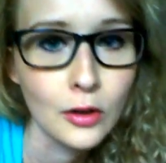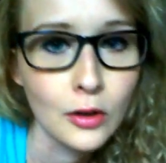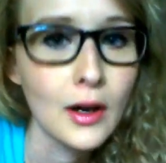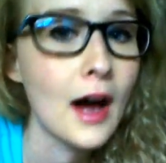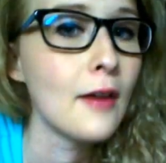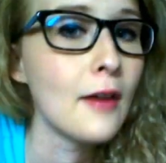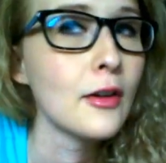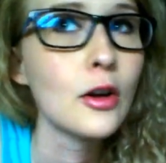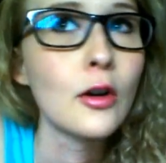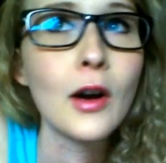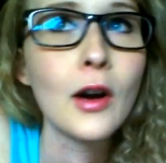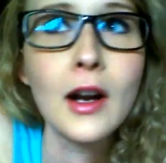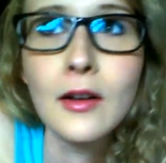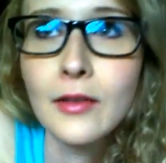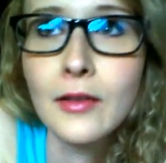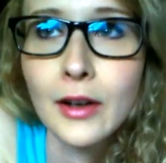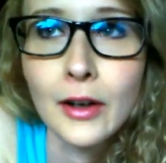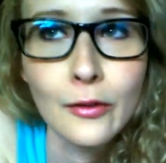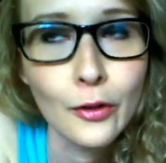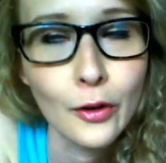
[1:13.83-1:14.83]
you'll have a
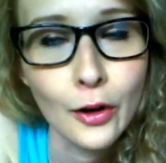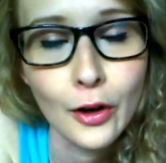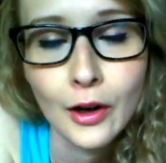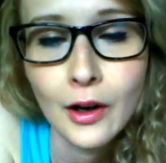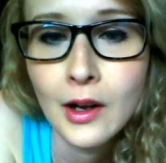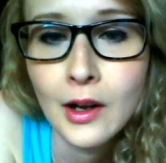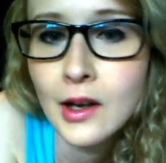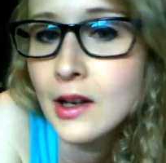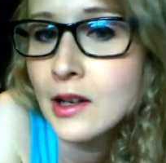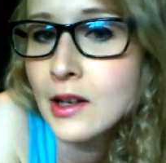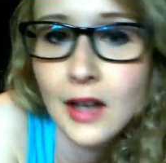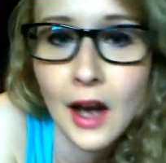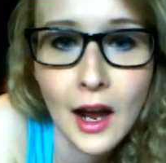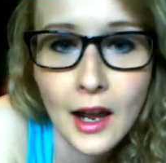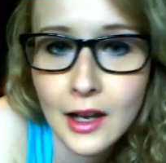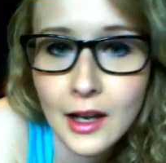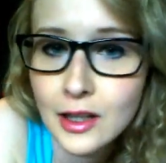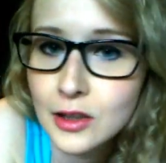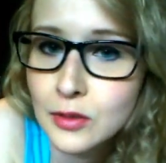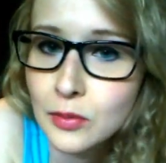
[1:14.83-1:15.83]
craving for
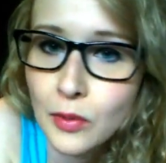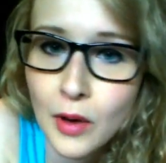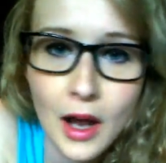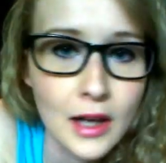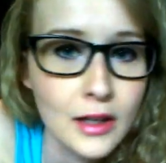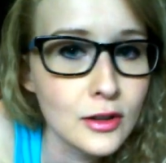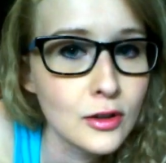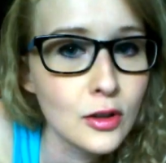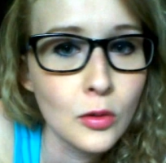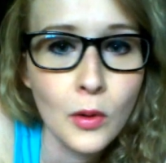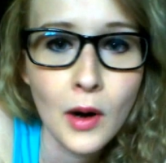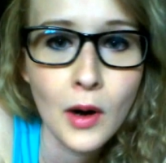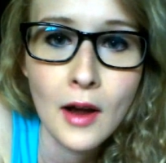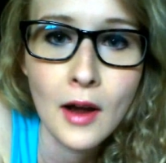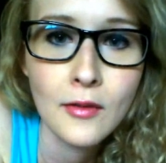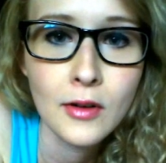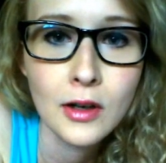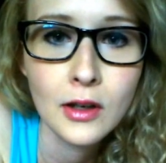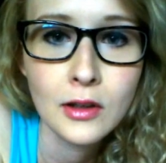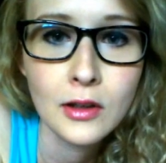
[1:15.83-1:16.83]
Thai Express or
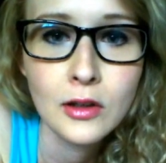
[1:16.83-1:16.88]
whatever.